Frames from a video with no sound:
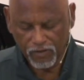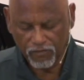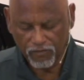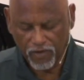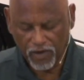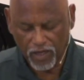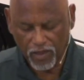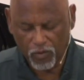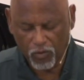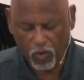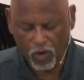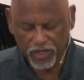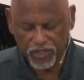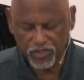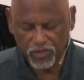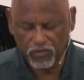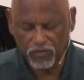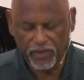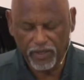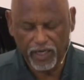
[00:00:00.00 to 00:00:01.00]
Father,
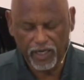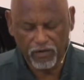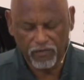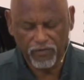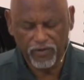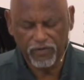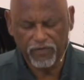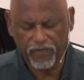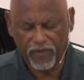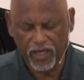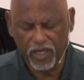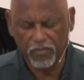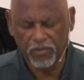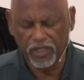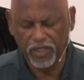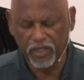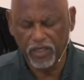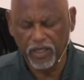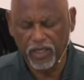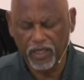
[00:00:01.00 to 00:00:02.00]
watch over every
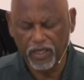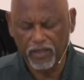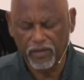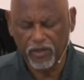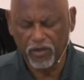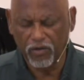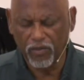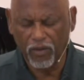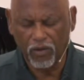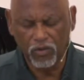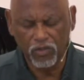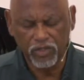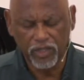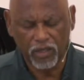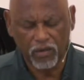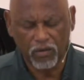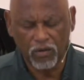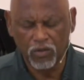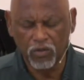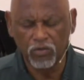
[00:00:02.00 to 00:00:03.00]
family today. There are those
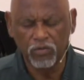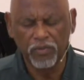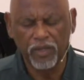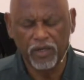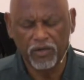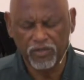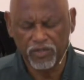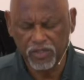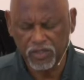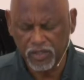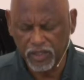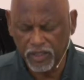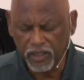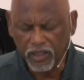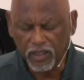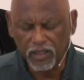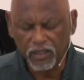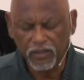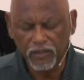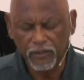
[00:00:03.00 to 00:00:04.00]
that are home that are
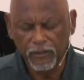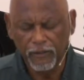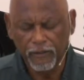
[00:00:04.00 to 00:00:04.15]
sick.